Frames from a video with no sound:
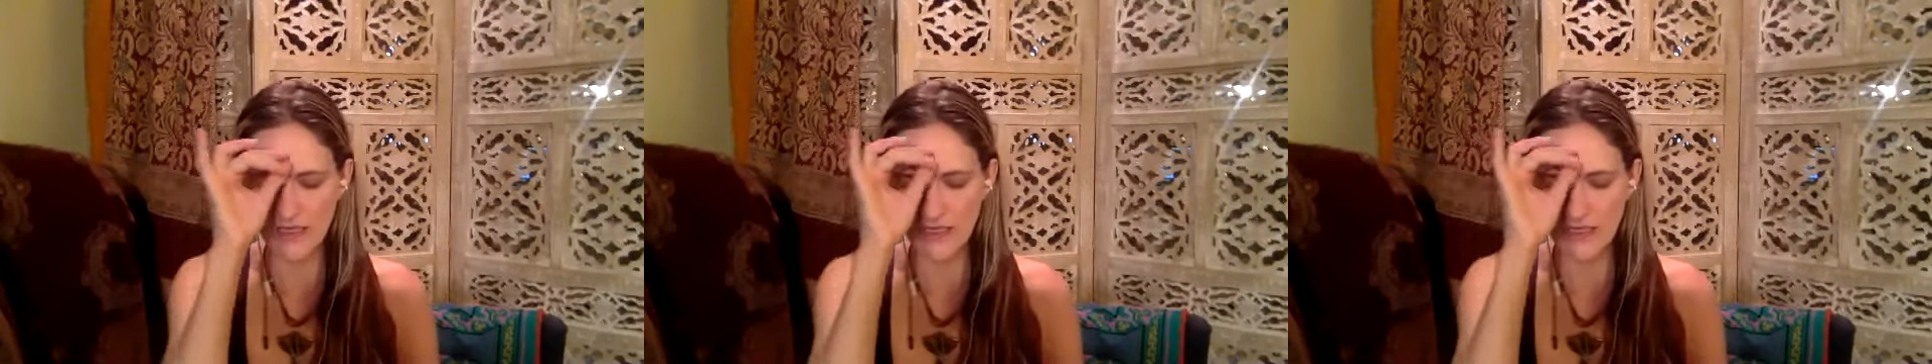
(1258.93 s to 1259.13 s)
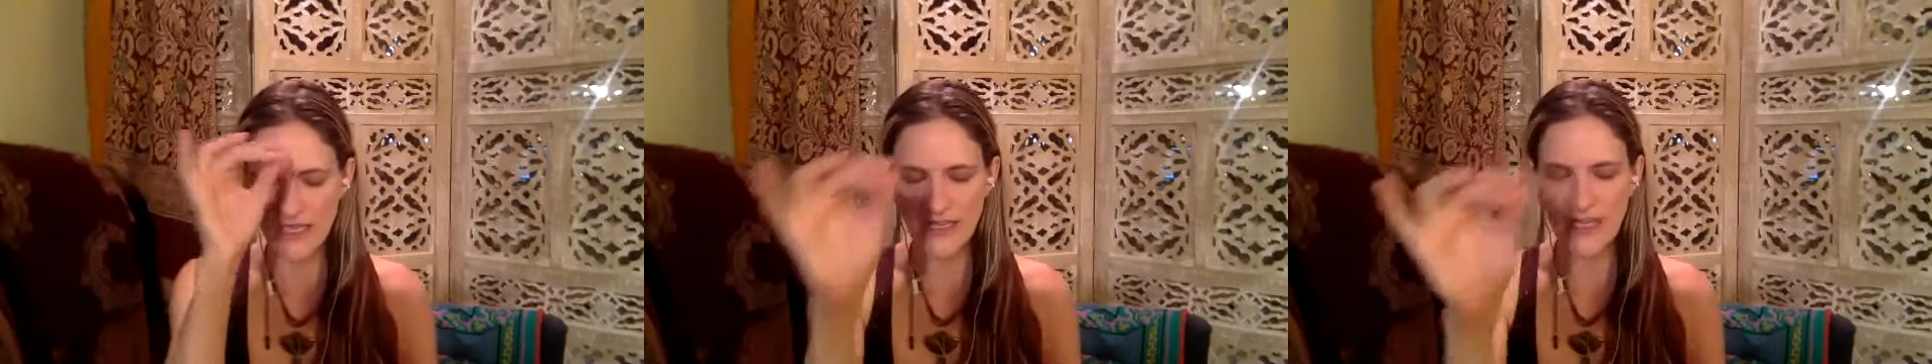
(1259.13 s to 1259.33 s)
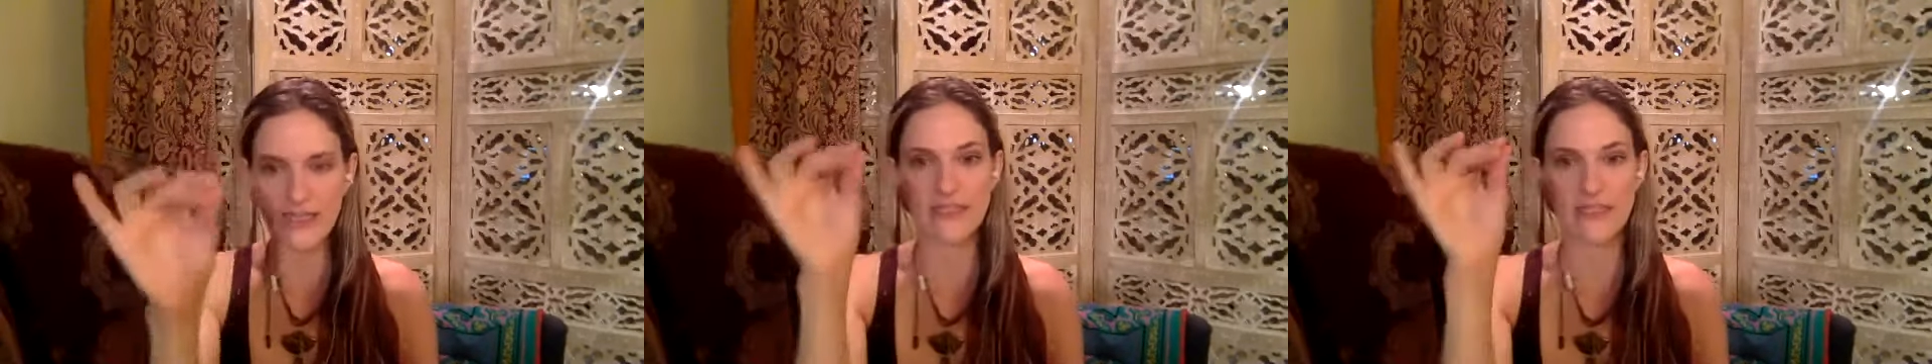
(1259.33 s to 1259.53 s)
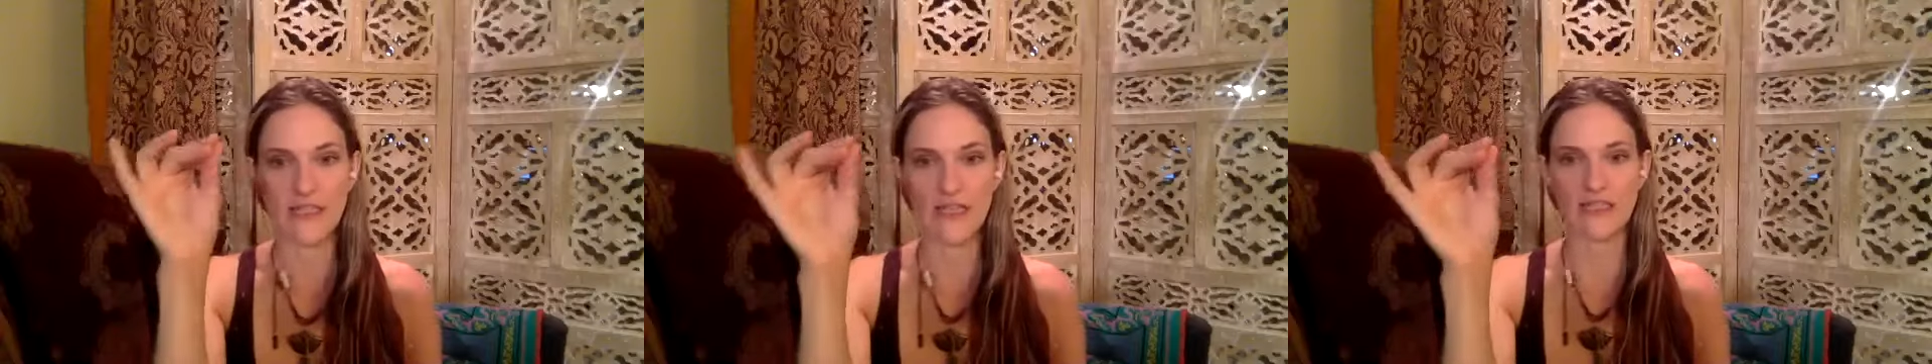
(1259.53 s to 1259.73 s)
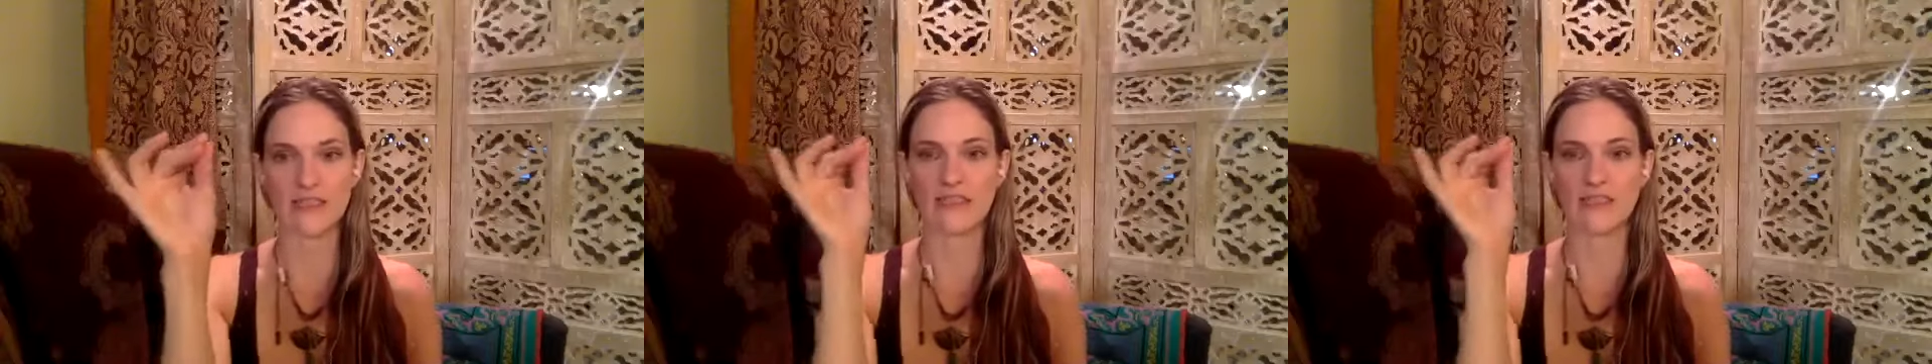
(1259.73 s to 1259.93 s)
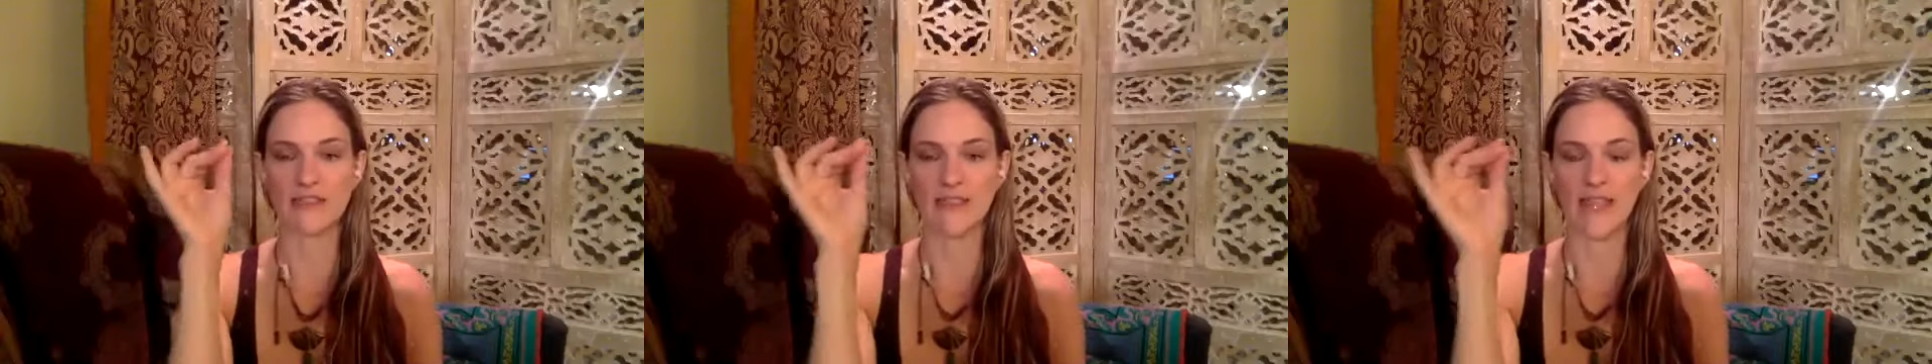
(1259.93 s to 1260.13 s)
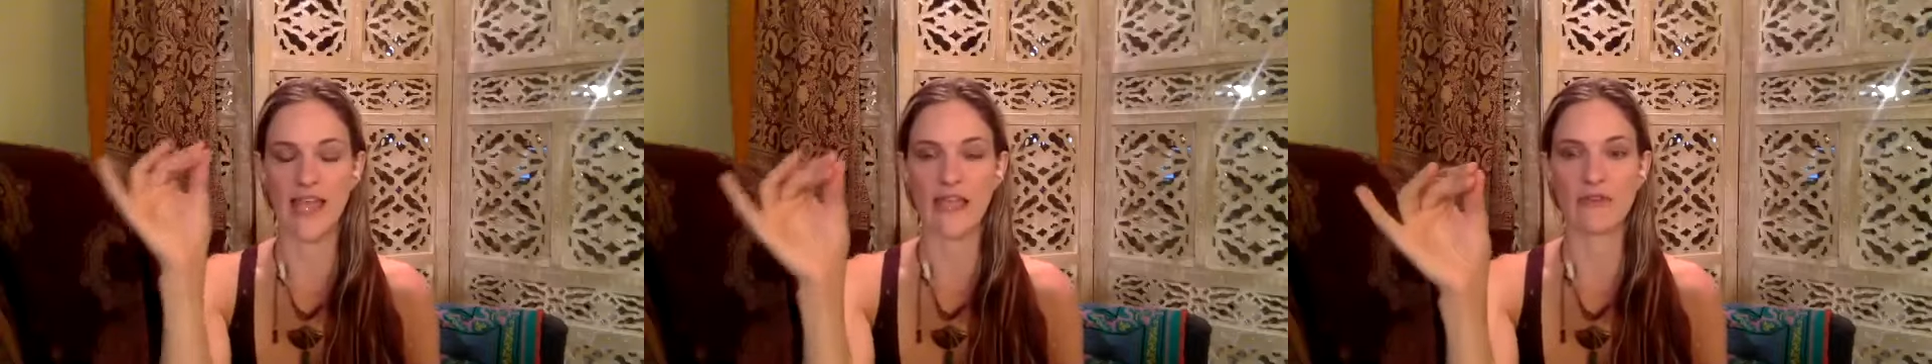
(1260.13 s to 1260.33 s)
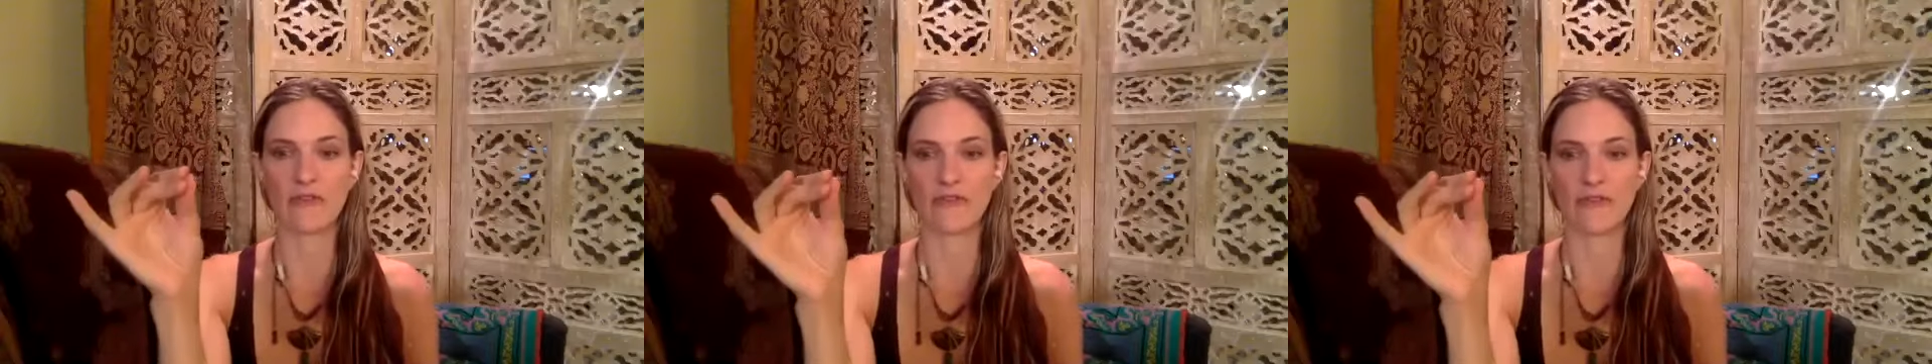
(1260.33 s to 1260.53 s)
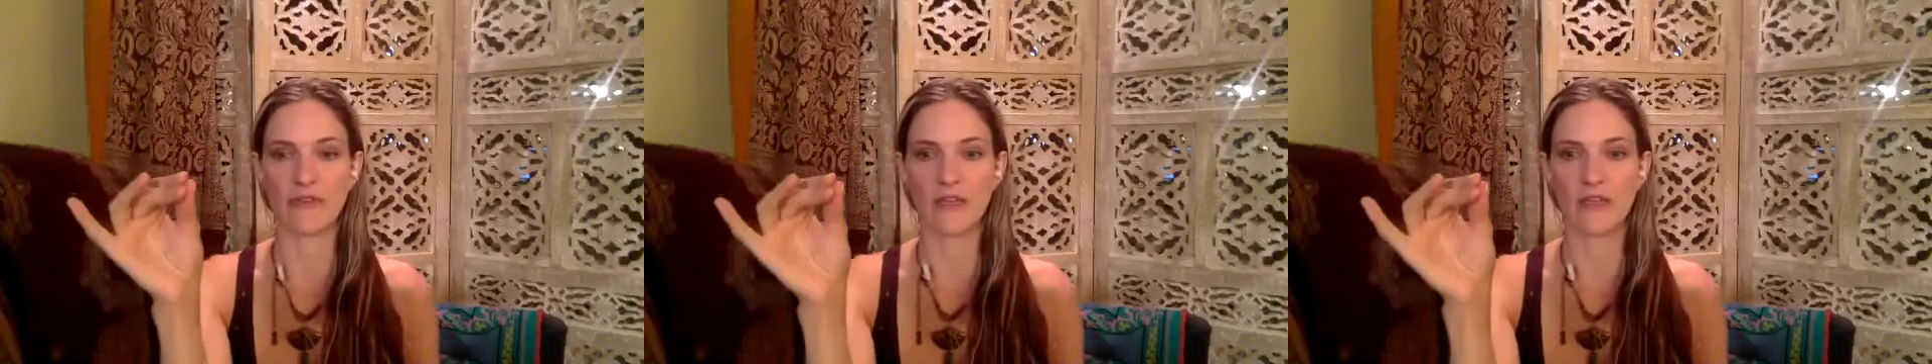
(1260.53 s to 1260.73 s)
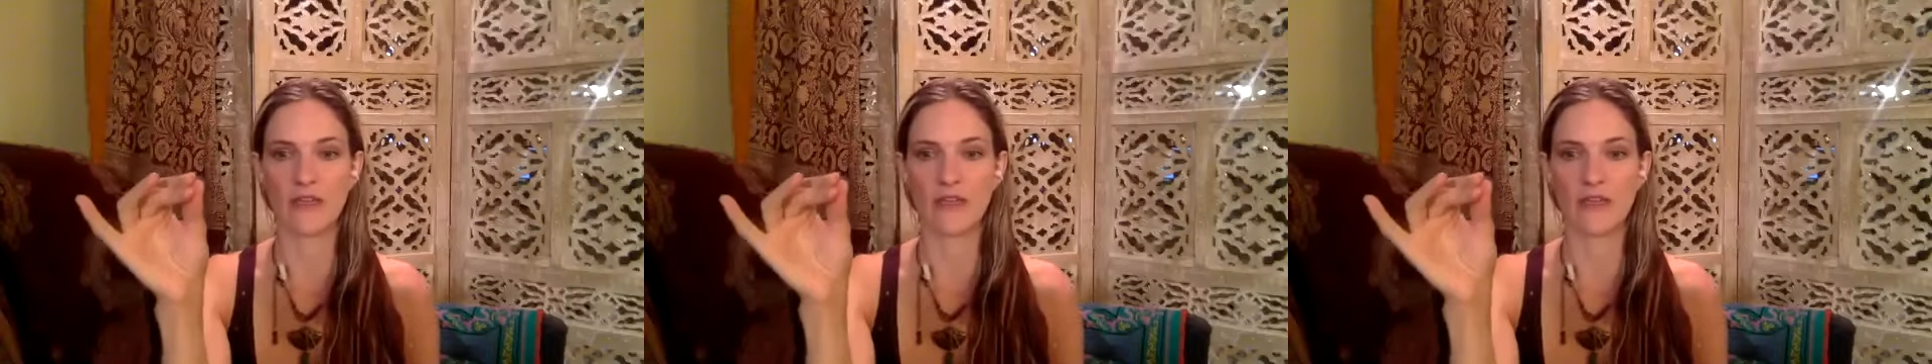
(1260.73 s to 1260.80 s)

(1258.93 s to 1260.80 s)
connecting us to life,